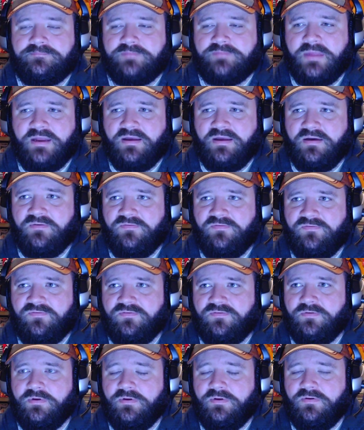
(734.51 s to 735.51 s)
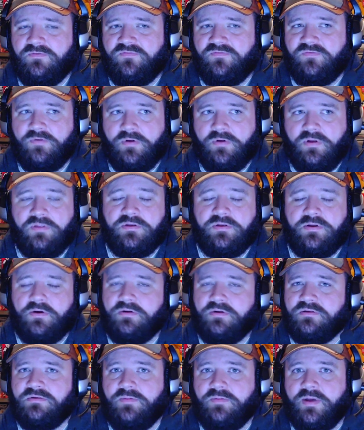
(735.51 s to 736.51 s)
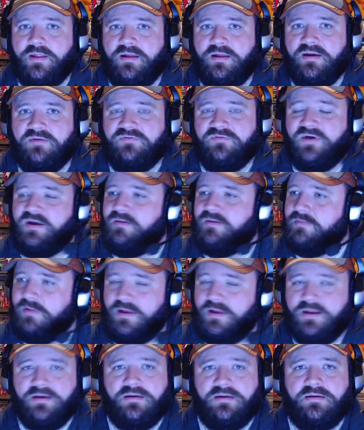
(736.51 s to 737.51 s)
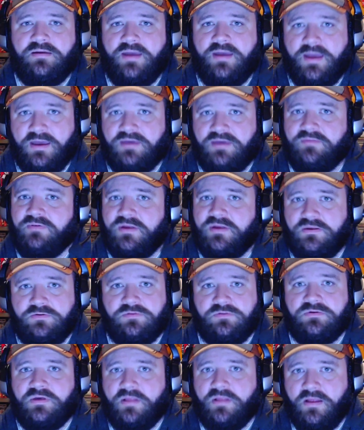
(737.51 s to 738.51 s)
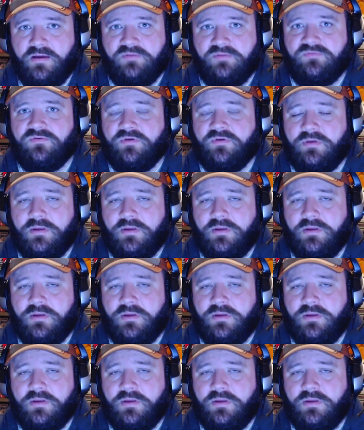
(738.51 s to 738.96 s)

And I've, for all the darkness of my life, I have led a heck of an interesting life.